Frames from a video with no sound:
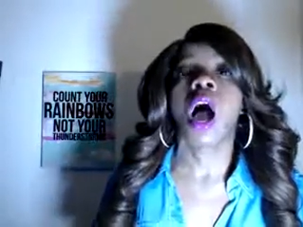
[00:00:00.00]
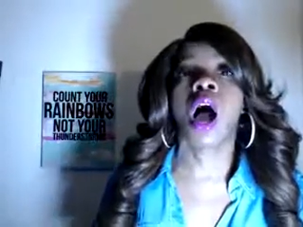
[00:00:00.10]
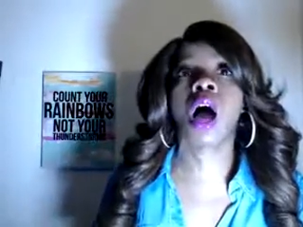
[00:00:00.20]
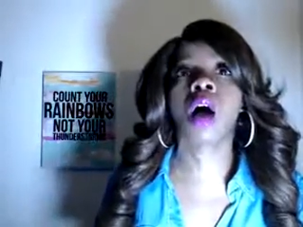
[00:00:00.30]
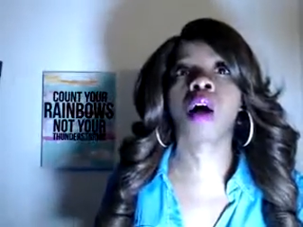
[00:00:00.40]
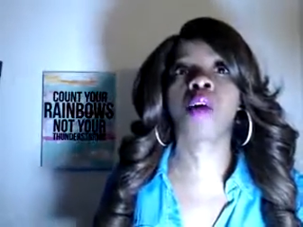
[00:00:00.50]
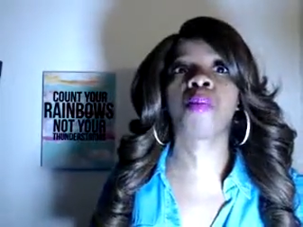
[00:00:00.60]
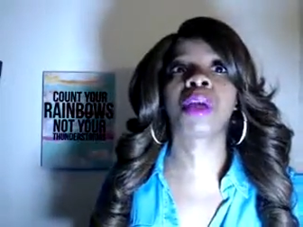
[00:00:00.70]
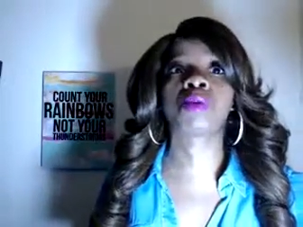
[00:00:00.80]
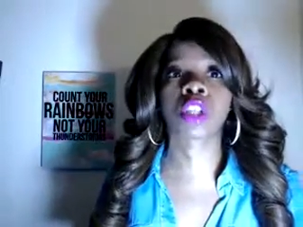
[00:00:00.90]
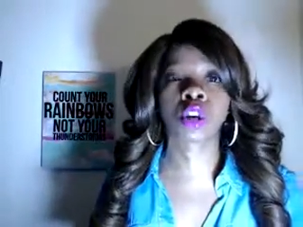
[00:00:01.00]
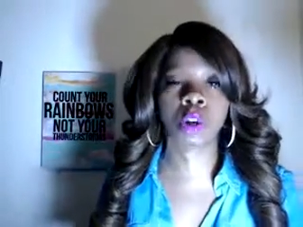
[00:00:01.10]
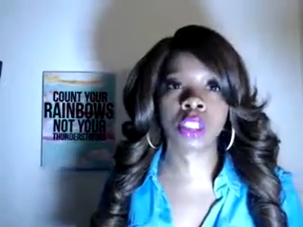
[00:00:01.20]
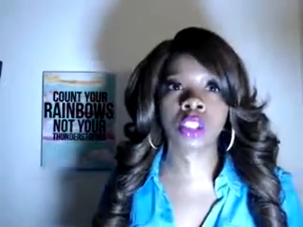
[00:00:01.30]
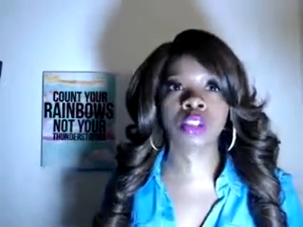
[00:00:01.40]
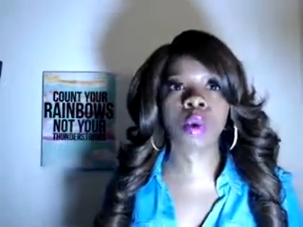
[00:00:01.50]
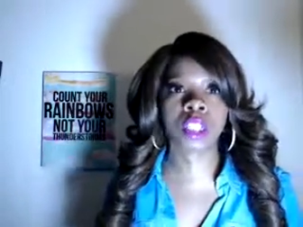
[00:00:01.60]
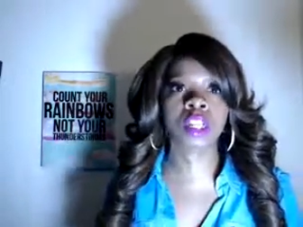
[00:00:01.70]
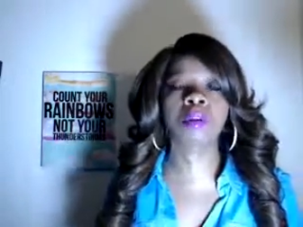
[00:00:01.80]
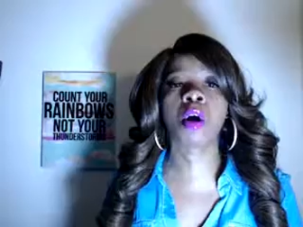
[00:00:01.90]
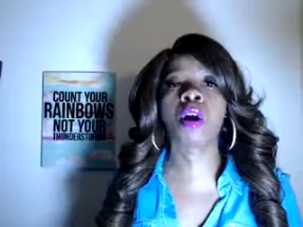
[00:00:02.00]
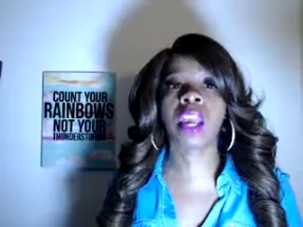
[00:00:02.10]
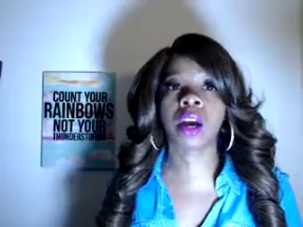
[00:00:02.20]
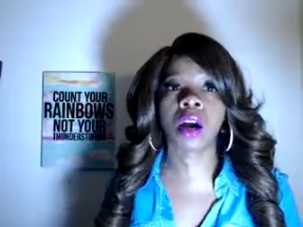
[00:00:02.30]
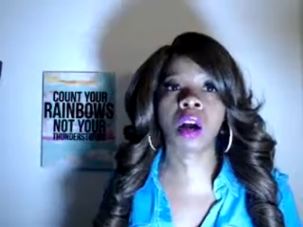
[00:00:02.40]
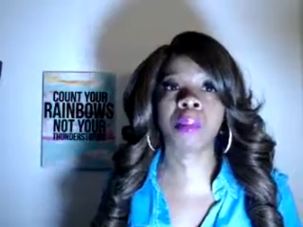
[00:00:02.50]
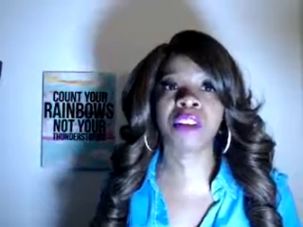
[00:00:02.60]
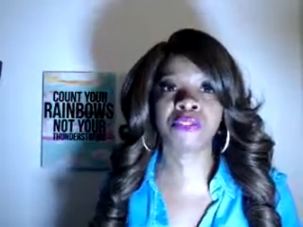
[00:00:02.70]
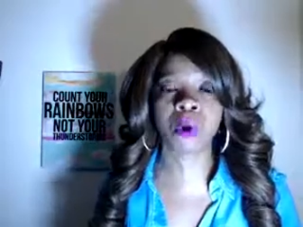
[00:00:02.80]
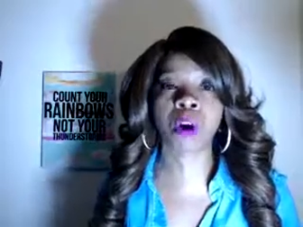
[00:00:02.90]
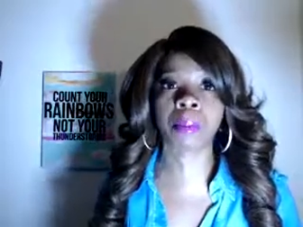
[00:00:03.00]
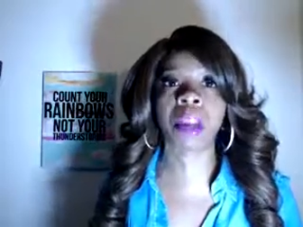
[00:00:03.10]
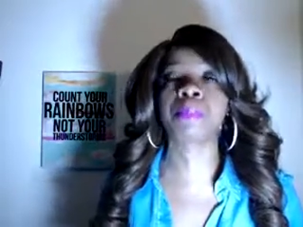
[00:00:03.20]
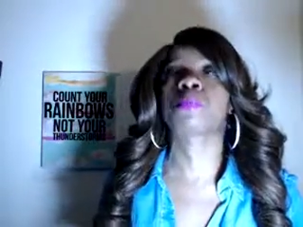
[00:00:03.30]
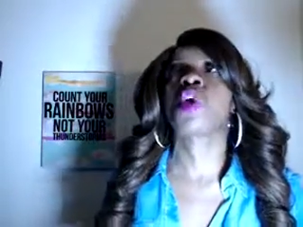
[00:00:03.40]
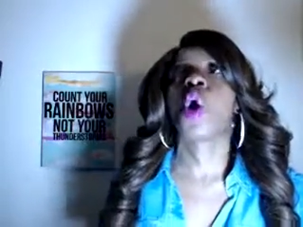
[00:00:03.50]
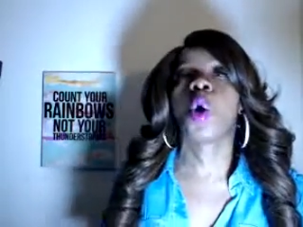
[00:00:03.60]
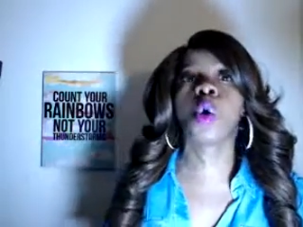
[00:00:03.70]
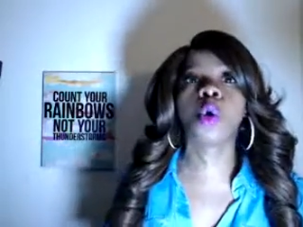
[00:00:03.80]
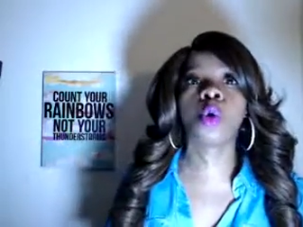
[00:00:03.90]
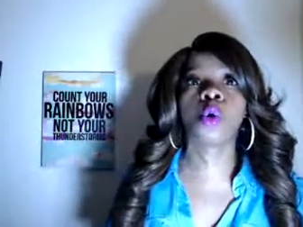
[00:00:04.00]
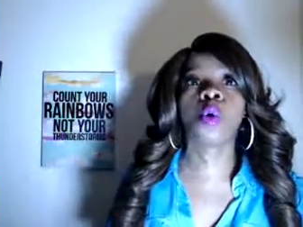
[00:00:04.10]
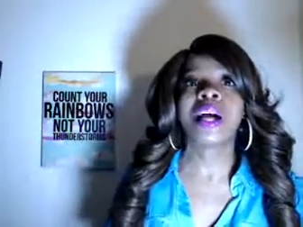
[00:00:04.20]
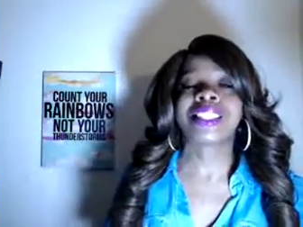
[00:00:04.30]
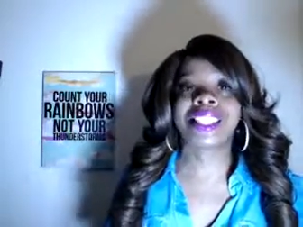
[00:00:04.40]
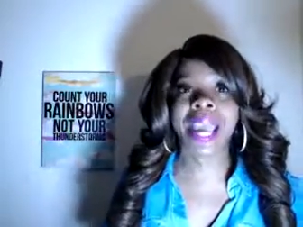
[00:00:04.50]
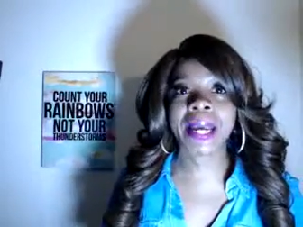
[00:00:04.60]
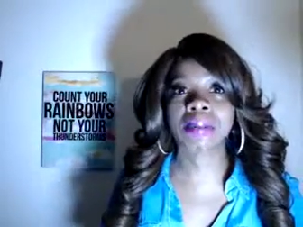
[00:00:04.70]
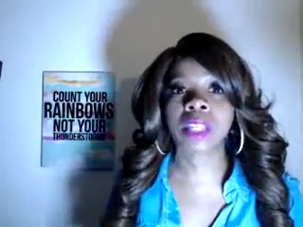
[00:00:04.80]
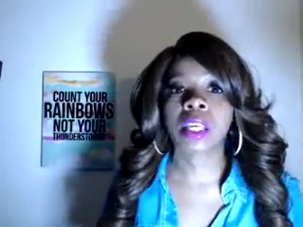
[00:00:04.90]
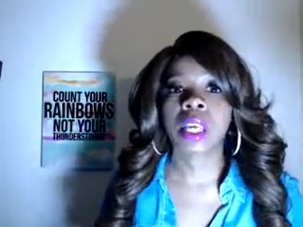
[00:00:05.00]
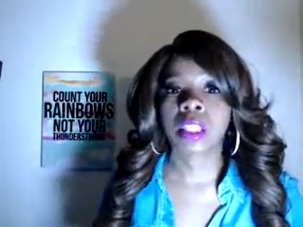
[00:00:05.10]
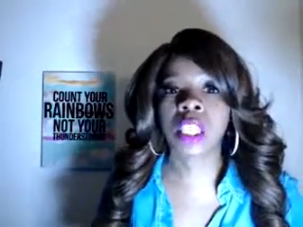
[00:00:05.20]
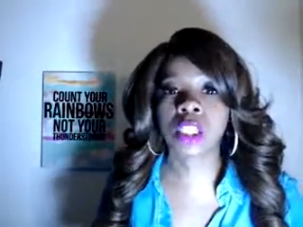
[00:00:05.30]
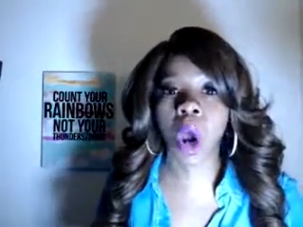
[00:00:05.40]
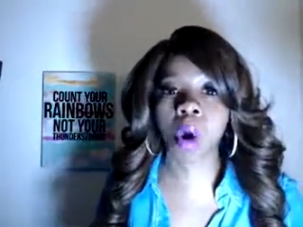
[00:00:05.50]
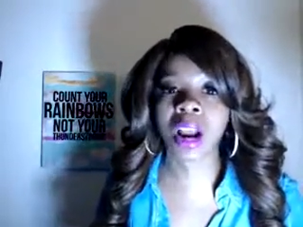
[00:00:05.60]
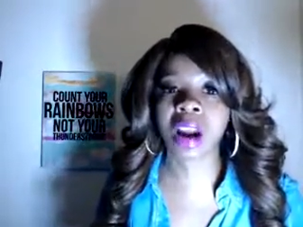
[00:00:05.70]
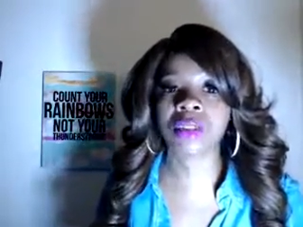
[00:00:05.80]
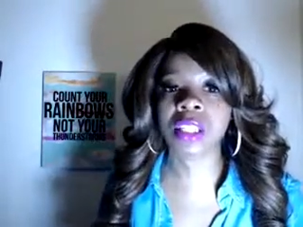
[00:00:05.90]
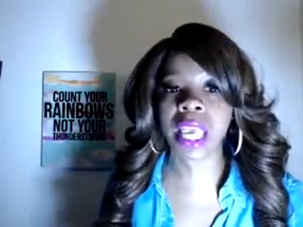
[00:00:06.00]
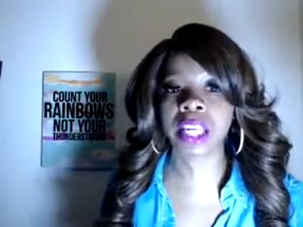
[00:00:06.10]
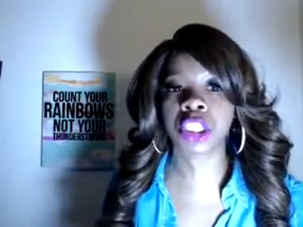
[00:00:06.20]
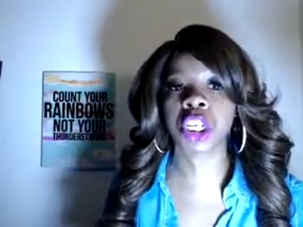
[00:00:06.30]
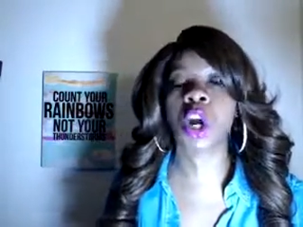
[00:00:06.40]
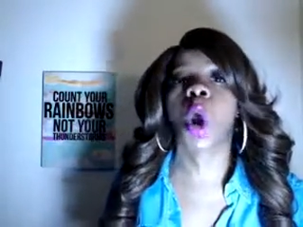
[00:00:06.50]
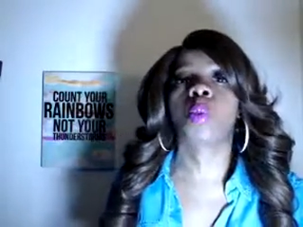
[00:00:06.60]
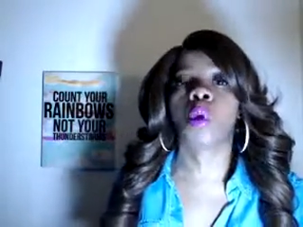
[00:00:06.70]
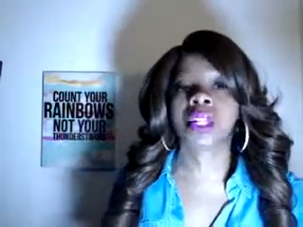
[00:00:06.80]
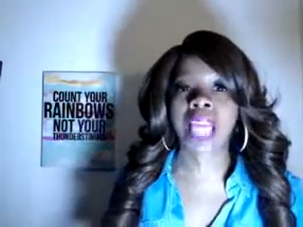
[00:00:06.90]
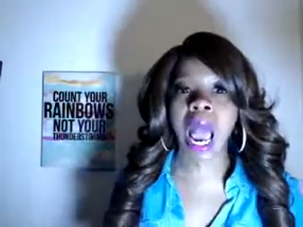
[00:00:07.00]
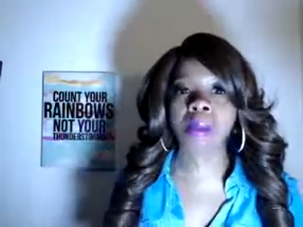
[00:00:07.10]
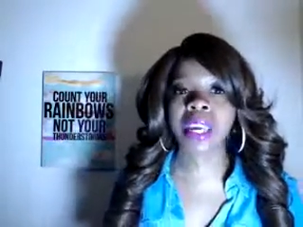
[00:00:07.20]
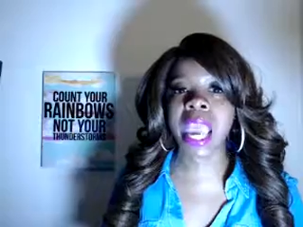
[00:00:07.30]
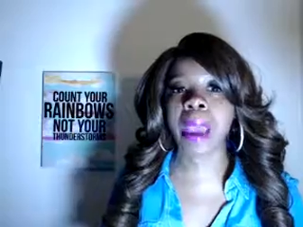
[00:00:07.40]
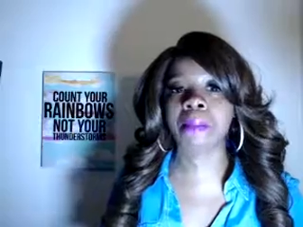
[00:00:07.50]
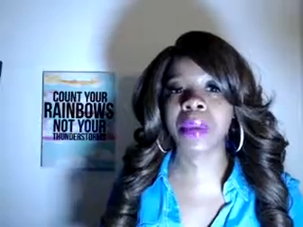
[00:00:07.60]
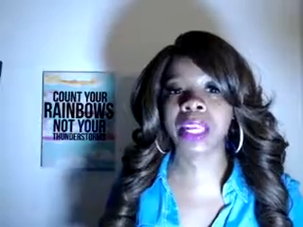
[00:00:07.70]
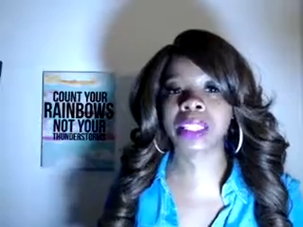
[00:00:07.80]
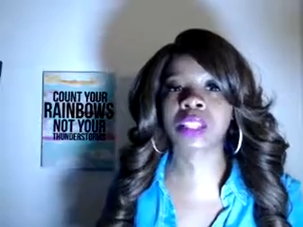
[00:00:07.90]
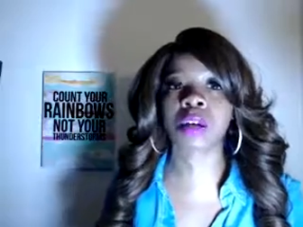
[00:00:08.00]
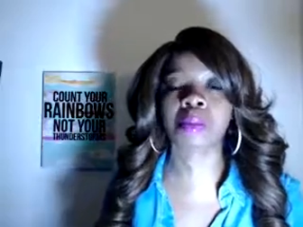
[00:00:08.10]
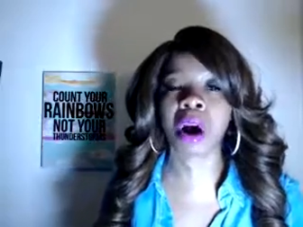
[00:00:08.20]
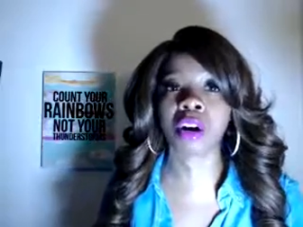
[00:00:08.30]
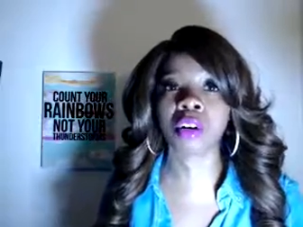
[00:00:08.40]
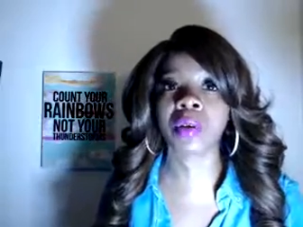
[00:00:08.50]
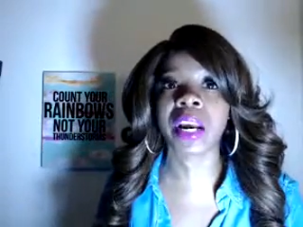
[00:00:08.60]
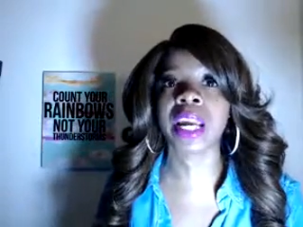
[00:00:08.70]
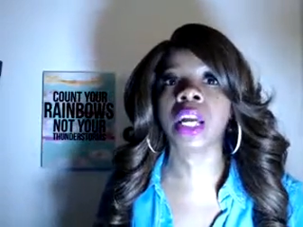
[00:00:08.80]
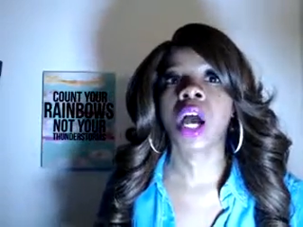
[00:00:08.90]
It was a questionable informant who taped this whole conversation where Tommy admits to murdering